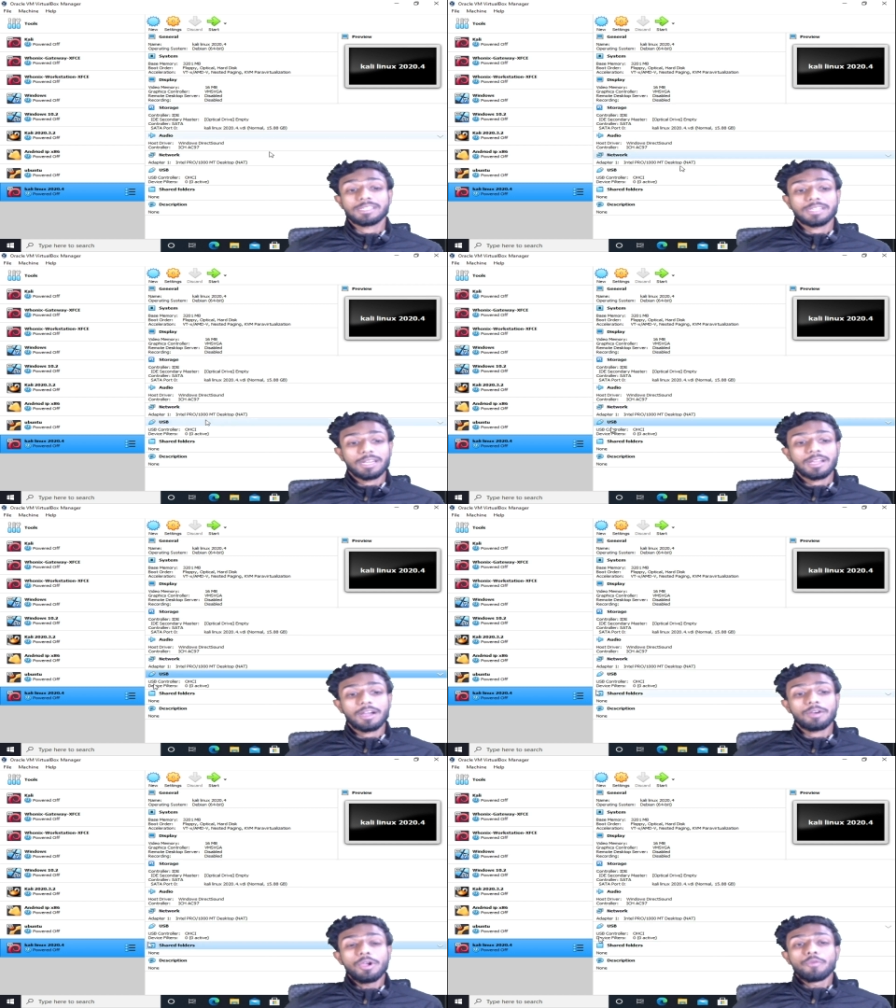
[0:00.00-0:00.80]
till
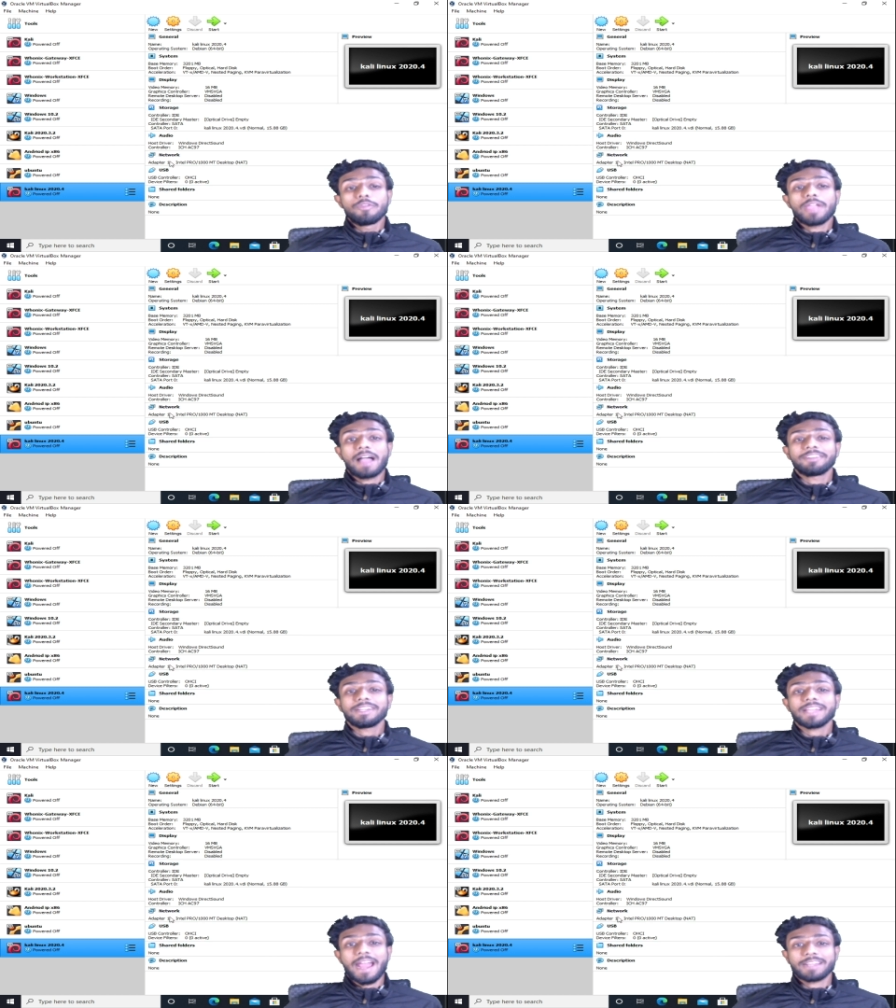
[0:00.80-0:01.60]
now we
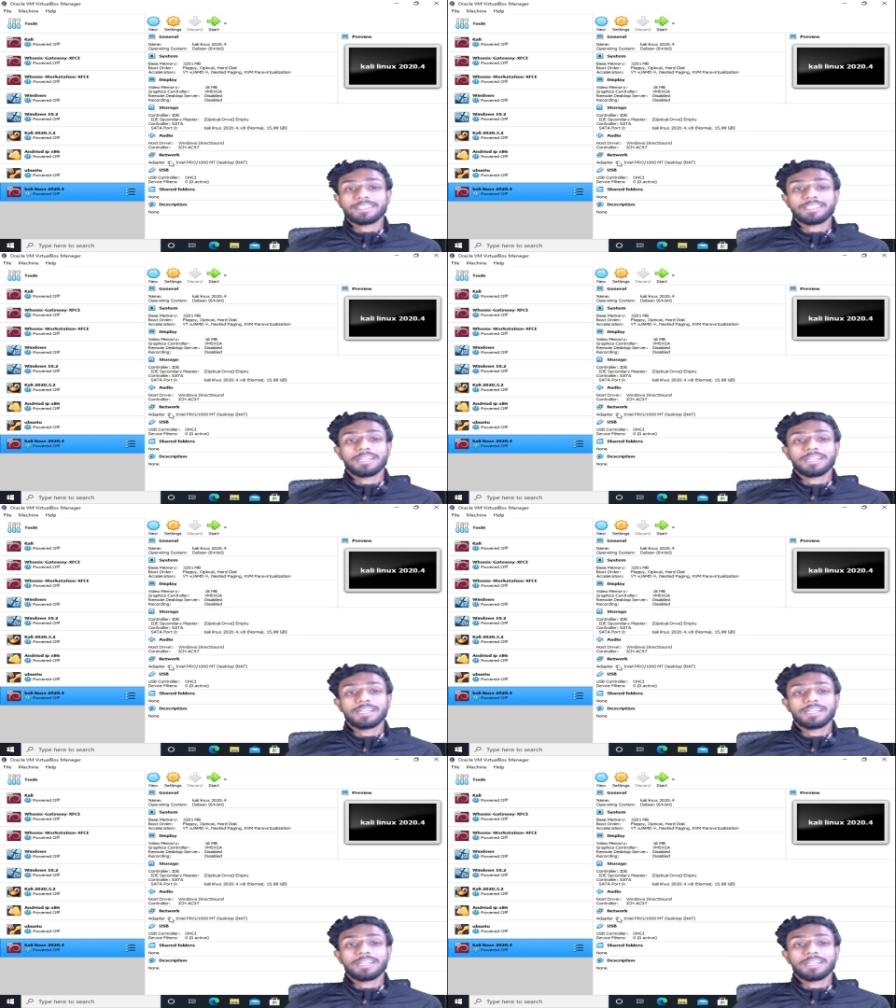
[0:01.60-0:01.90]
haven't add